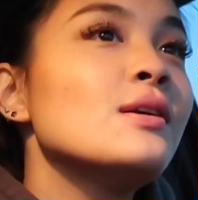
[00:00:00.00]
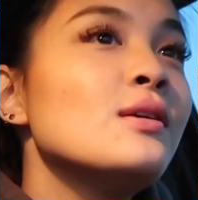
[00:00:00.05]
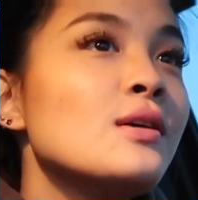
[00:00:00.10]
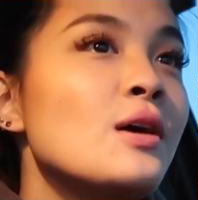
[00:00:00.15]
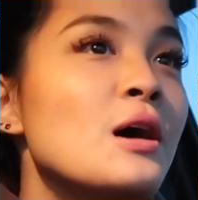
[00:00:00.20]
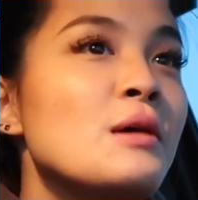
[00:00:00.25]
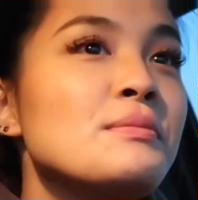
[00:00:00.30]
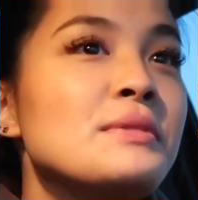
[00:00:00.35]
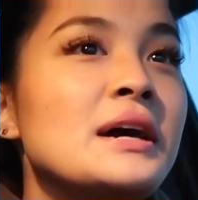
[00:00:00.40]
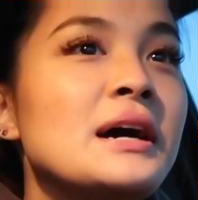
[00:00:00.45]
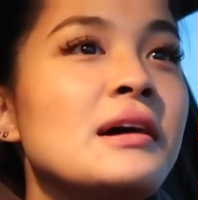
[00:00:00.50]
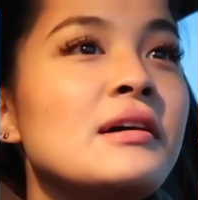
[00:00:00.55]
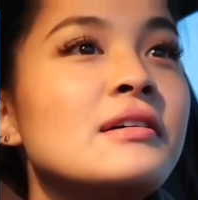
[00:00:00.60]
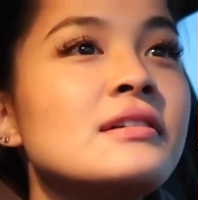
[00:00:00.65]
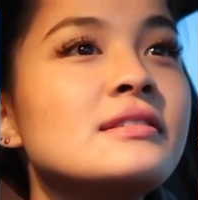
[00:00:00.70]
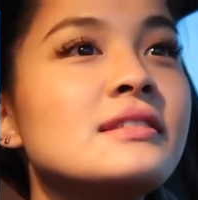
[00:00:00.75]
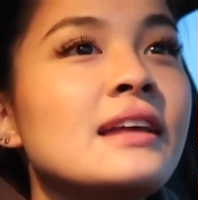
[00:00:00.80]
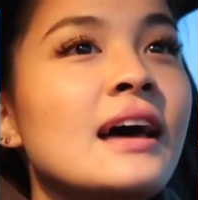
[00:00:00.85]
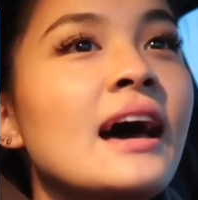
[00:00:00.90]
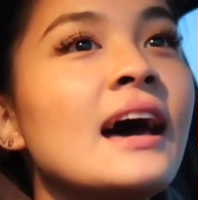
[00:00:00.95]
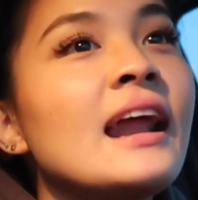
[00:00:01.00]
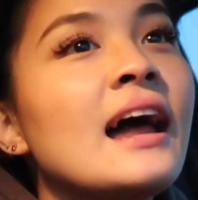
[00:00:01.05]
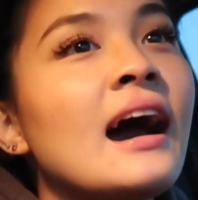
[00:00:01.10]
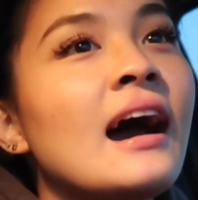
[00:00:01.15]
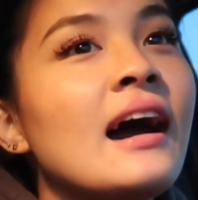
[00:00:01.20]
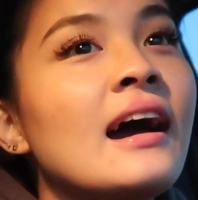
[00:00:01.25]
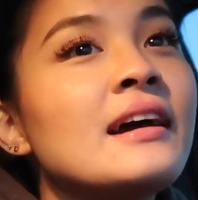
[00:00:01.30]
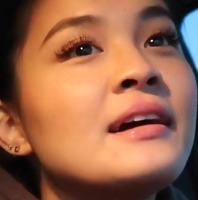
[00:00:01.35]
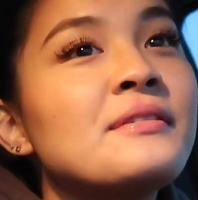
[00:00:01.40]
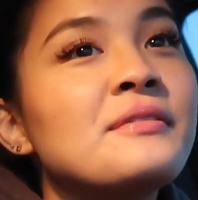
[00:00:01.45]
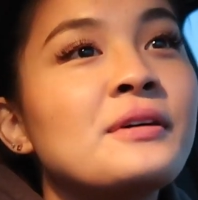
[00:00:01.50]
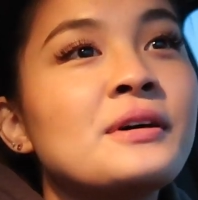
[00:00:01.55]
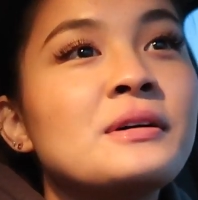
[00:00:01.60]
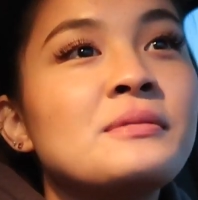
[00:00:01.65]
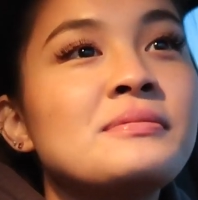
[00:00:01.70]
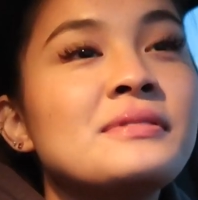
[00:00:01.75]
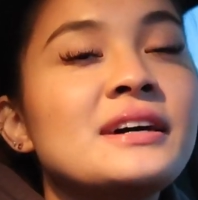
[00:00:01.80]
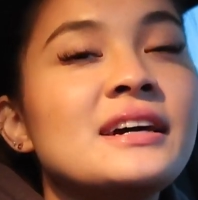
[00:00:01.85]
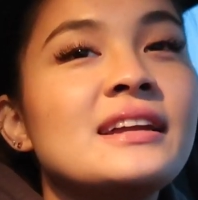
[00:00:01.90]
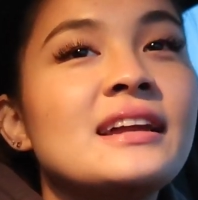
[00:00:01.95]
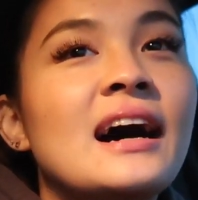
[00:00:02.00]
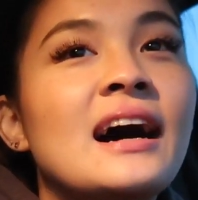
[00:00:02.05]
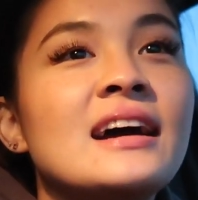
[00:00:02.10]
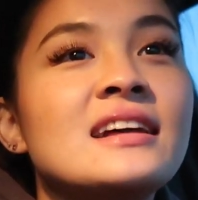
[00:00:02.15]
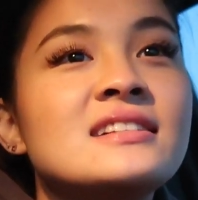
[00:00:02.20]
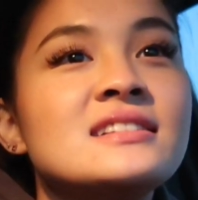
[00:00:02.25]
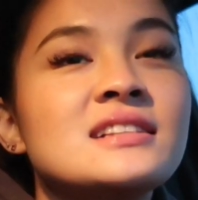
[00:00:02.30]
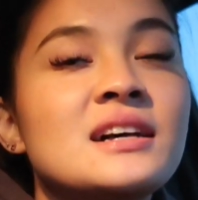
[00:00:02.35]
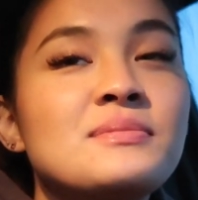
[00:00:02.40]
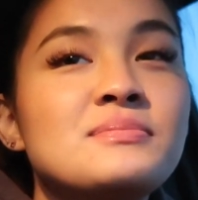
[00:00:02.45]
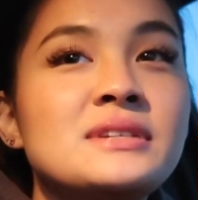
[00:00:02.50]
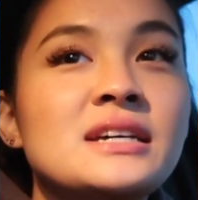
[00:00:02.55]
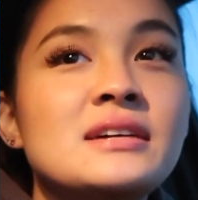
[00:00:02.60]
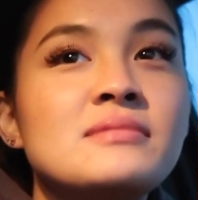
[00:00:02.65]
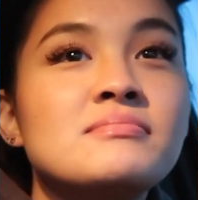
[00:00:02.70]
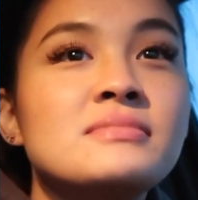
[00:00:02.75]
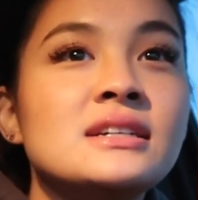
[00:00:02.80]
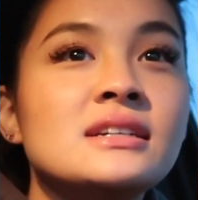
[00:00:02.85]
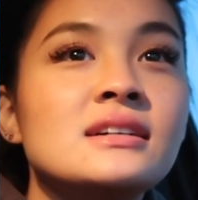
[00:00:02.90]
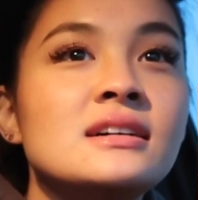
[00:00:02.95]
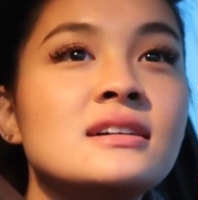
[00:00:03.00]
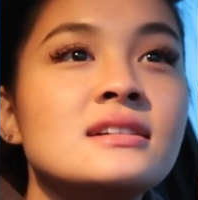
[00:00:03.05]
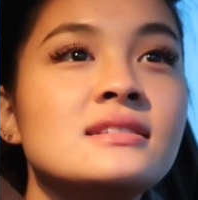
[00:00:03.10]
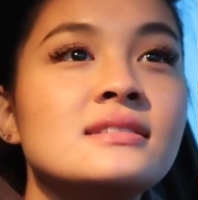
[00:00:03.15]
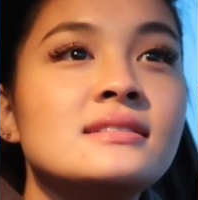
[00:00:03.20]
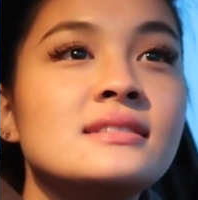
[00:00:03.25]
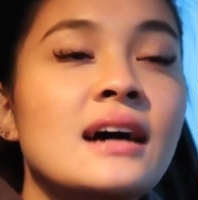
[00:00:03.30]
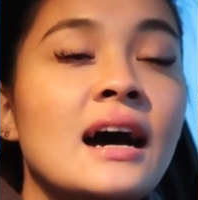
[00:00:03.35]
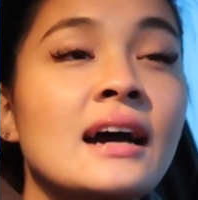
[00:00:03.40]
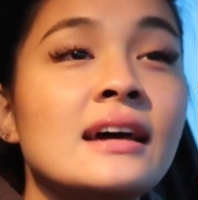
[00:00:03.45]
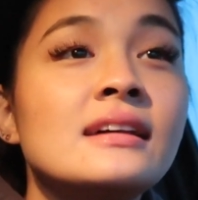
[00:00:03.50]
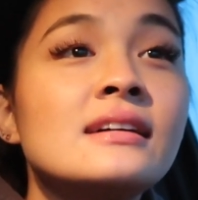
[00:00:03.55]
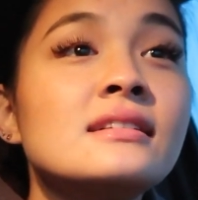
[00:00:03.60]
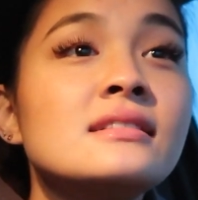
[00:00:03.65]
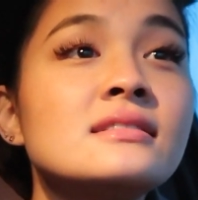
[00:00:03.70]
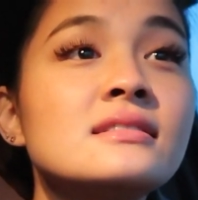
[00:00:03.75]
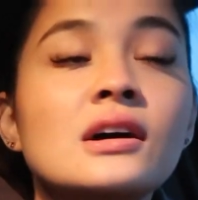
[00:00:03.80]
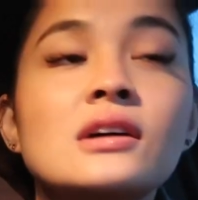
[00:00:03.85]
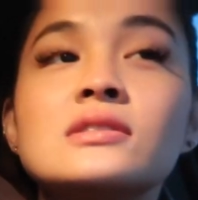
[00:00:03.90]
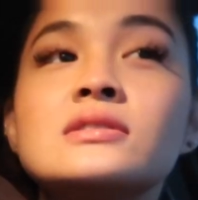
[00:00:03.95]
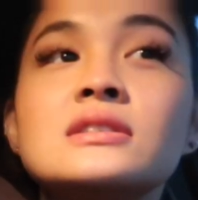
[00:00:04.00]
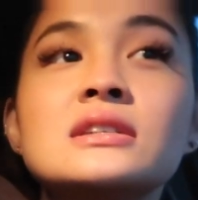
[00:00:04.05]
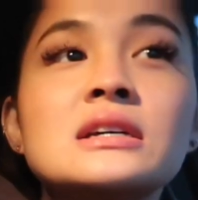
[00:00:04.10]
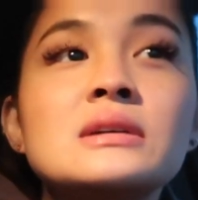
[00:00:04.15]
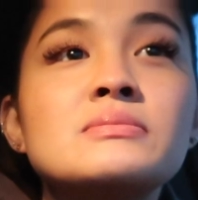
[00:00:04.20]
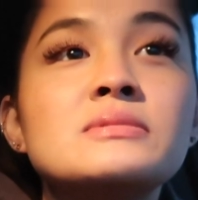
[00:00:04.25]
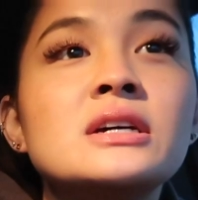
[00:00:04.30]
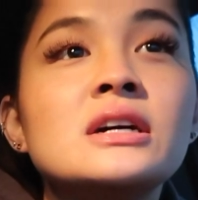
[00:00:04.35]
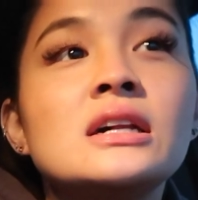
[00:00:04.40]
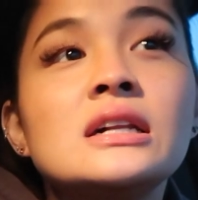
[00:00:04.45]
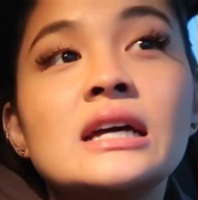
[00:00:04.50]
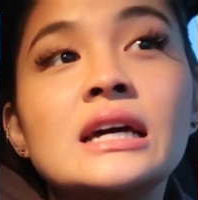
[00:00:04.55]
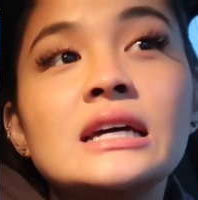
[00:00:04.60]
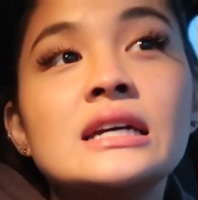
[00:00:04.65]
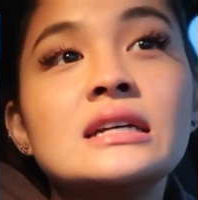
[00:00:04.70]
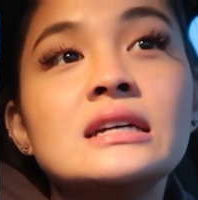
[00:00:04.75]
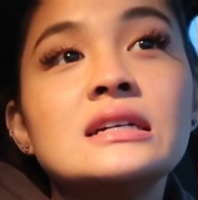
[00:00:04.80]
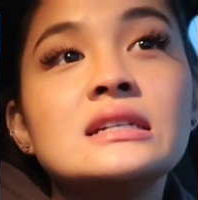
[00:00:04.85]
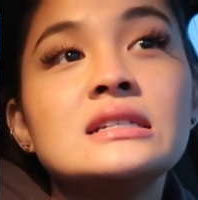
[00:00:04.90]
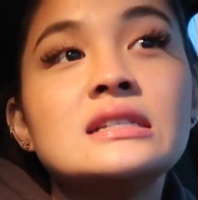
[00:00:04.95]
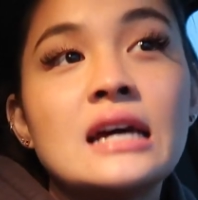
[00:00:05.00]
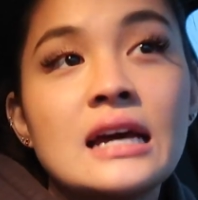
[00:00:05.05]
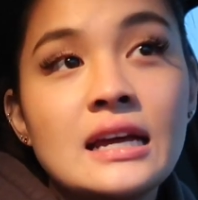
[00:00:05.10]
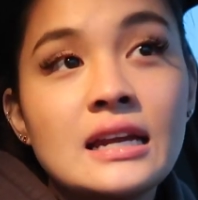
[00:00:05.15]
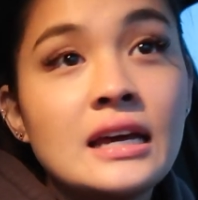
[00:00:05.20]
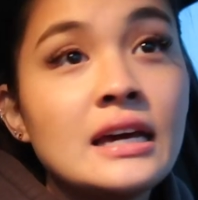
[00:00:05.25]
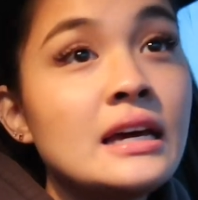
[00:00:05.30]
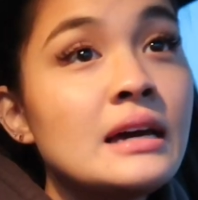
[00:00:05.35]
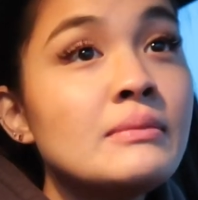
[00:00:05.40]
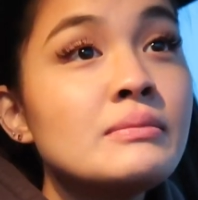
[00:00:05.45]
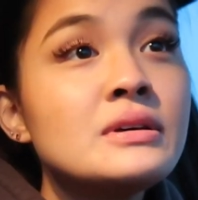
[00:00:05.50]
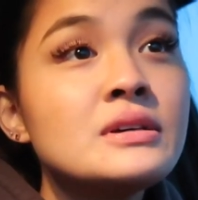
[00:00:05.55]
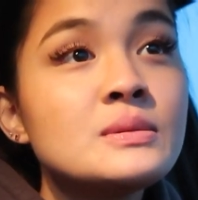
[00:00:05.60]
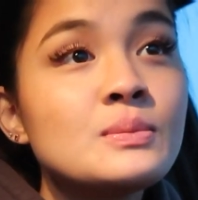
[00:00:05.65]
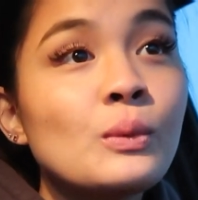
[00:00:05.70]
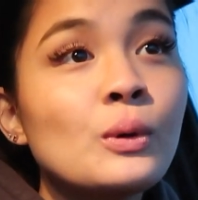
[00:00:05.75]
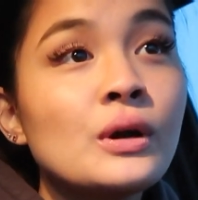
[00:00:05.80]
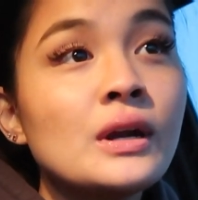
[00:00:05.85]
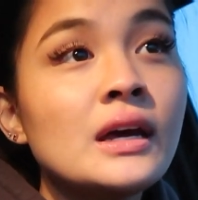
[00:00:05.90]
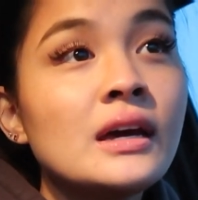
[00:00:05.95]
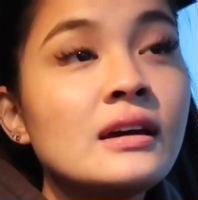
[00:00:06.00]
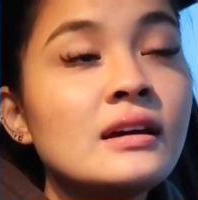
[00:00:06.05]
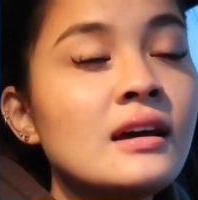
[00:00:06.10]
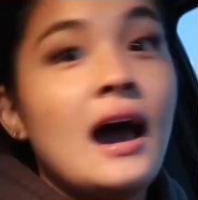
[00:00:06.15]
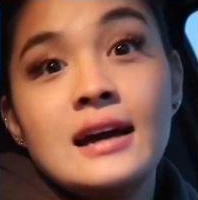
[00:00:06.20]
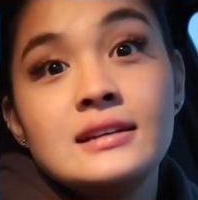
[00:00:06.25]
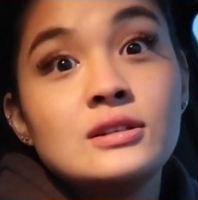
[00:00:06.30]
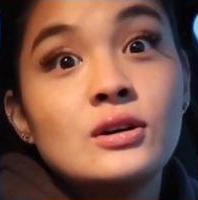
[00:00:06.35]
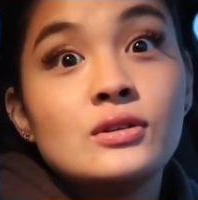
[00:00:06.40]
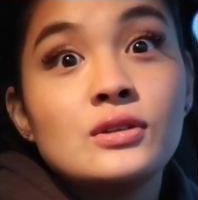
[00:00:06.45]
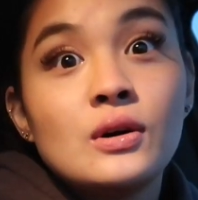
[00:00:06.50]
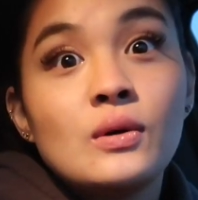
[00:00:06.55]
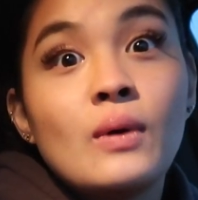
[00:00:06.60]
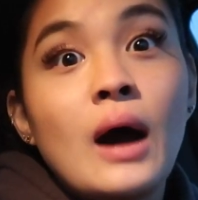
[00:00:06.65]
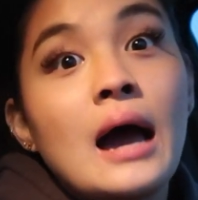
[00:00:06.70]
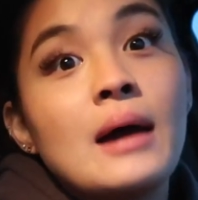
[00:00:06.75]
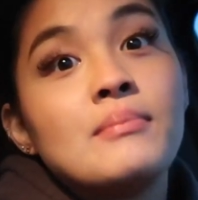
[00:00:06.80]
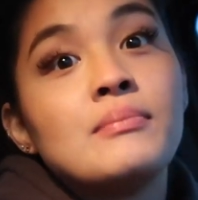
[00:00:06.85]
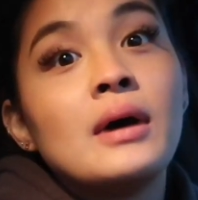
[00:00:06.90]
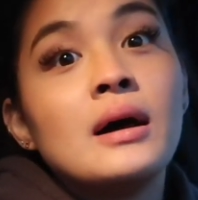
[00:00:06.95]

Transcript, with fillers: Don't call me out that I woke up late. I slept in because I didn't go sleep till like 10 a.m. this morning. I don't know why.